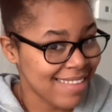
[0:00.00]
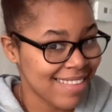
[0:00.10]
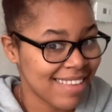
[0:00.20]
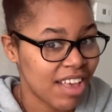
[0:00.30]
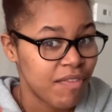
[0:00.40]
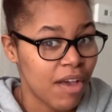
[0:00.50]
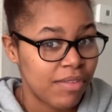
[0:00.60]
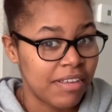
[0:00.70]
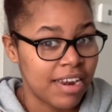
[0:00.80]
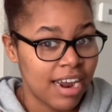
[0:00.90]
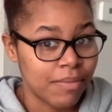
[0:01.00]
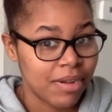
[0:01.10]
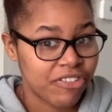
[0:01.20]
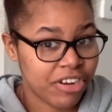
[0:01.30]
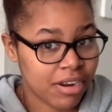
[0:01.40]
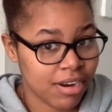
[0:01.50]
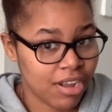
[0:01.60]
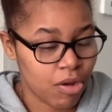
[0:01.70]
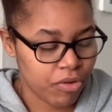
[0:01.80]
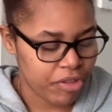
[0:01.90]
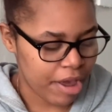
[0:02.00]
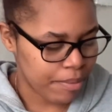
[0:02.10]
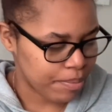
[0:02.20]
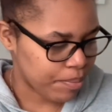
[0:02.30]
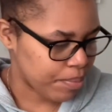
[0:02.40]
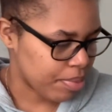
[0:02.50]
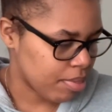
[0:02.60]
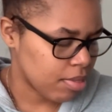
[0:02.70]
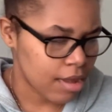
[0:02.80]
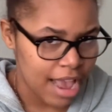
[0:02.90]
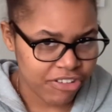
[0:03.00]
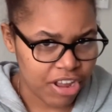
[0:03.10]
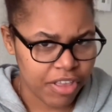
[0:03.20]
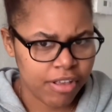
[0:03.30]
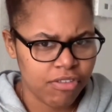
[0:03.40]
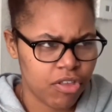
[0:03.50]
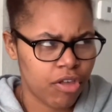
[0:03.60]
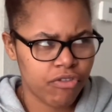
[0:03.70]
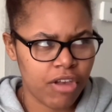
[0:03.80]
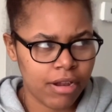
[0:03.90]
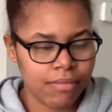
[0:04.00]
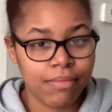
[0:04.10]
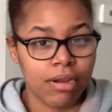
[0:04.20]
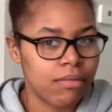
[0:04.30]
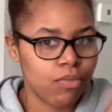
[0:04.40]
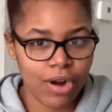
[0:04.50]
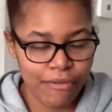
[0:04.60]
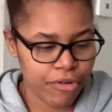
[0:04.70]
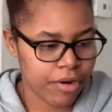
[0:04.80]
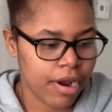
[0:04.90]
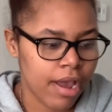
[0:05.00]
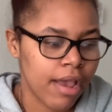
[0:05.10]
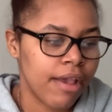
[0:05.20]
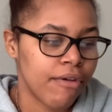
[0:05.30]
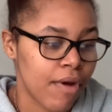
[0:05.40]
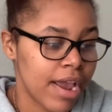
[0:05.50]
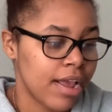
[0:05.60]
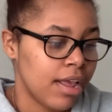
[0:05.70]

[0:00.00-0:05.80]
If you haven't seen how to budget, go do that. Actually, I think it's on the other side, but whatever. Right?